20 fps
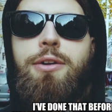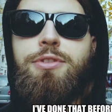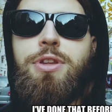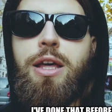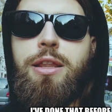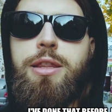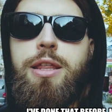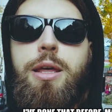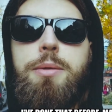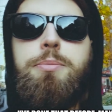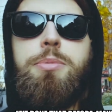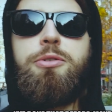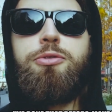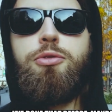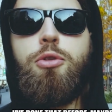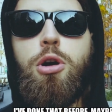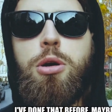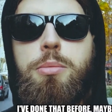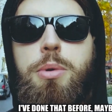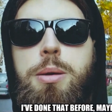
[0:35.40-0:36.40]
I've done that
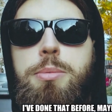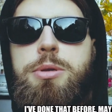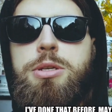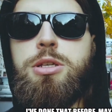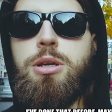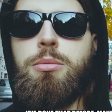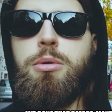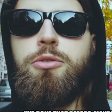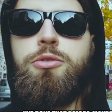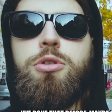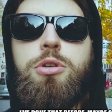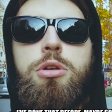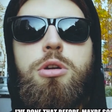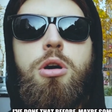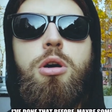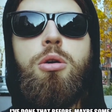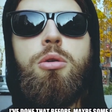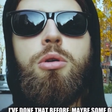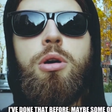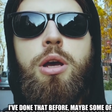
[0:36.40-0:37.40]
before, maybe some of you
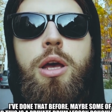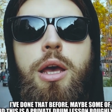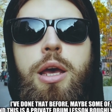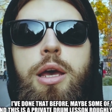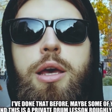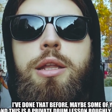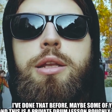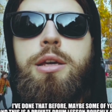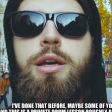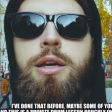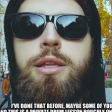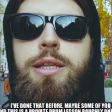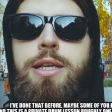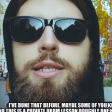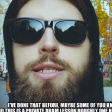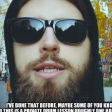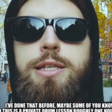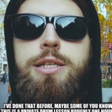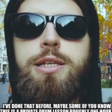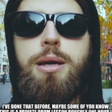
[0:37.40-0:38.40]
know, and
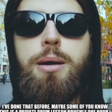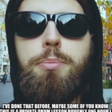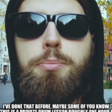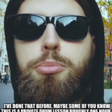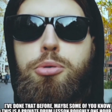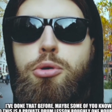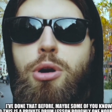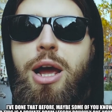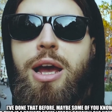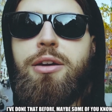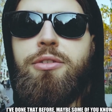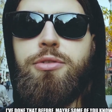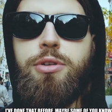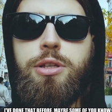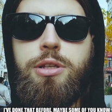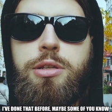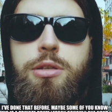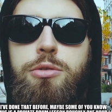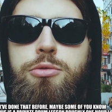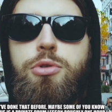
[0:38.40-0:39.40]
this is a
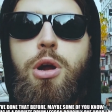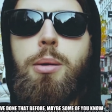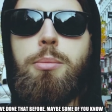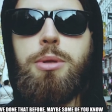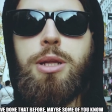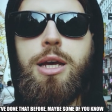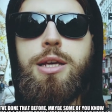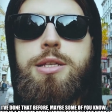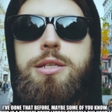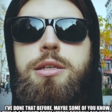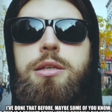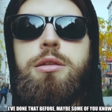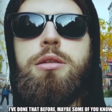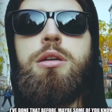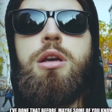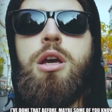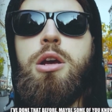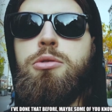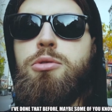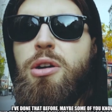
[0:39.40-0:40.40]
private drum
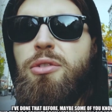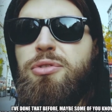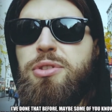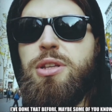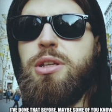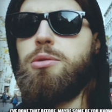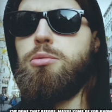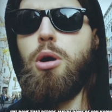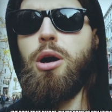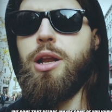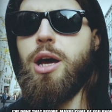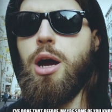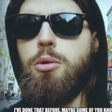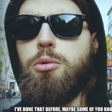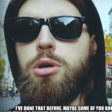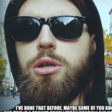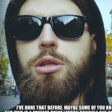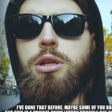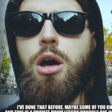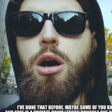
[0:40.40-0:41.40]
lesson, roughly one hour